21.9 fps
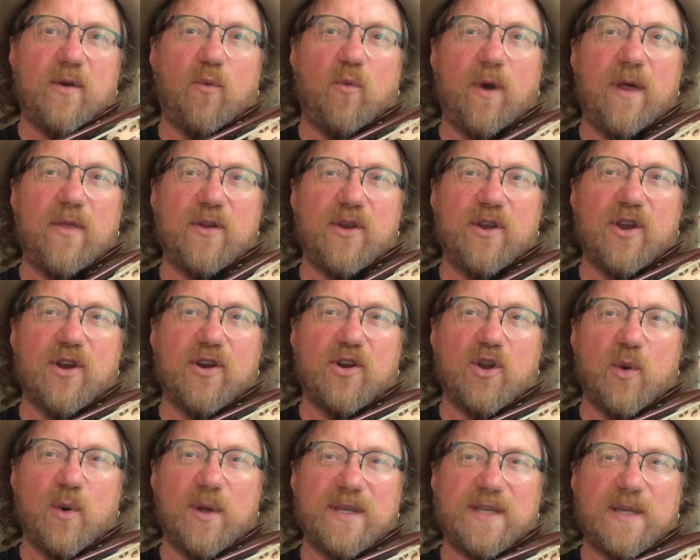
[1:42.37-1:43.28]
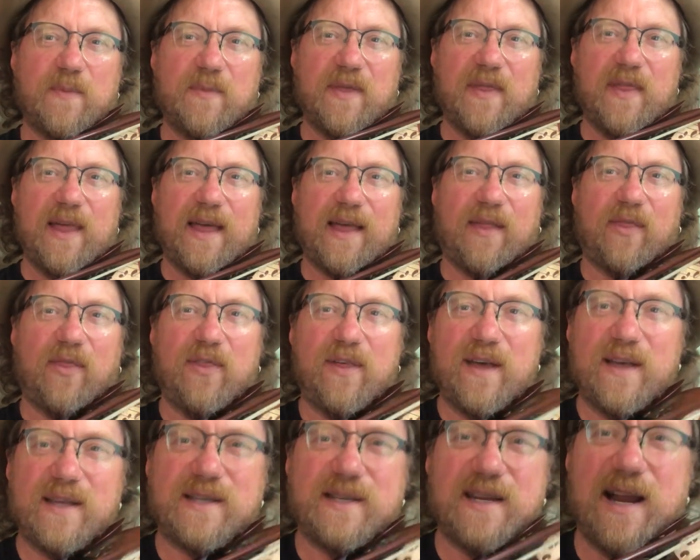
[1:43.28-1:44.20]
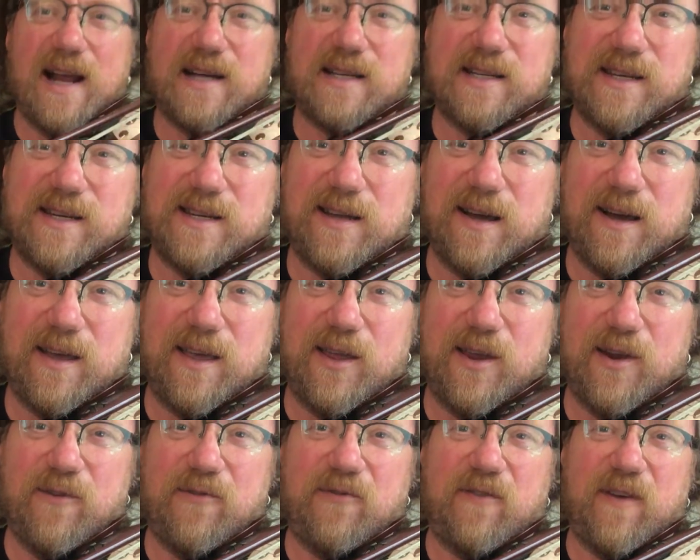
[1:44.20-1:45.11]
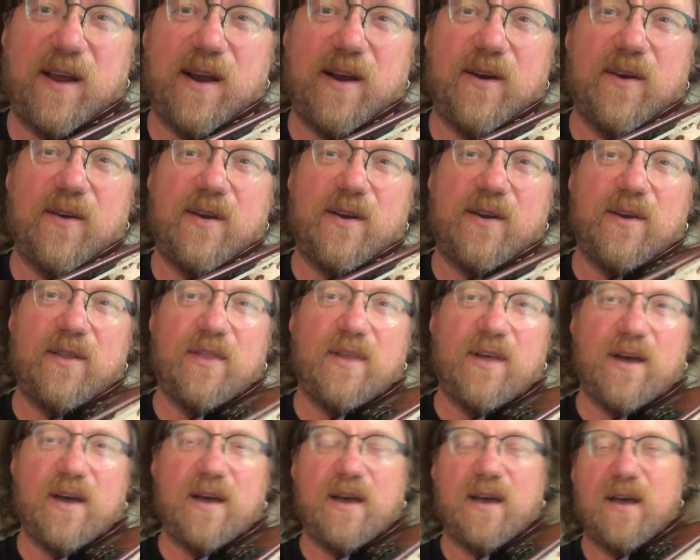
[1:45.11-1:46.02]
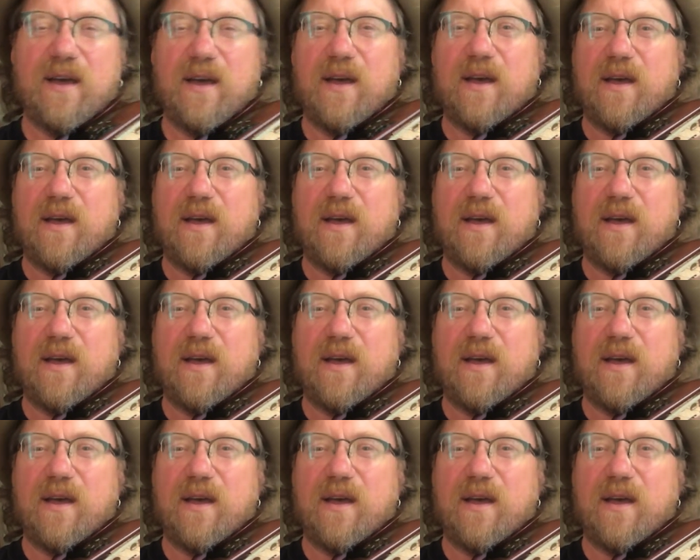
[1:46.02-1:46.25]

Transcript: whether you're doing something like this and actually tucking your finger under the